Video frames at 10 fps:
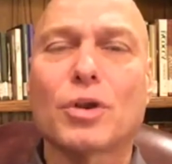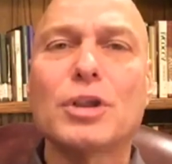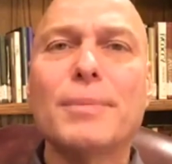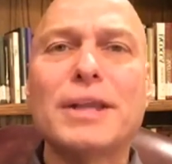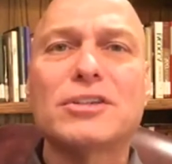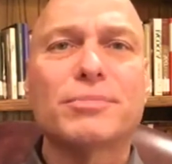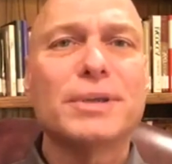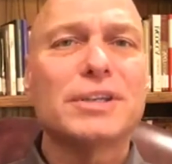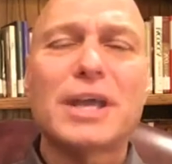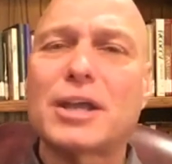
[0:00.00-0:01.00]
Or you may
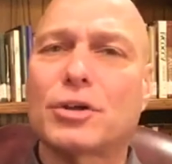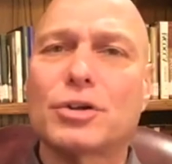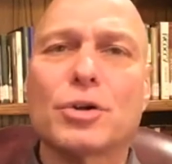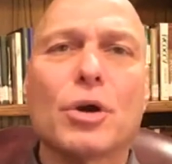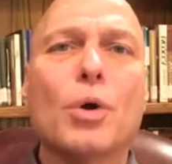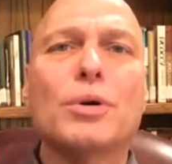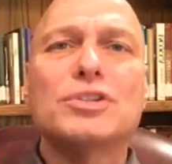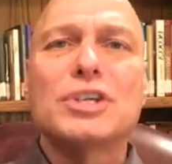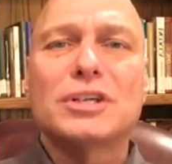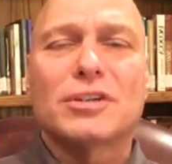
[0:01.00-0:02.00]
just be a taker. Your whole
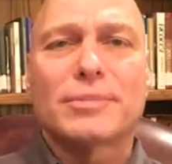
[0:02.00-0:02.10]
agenda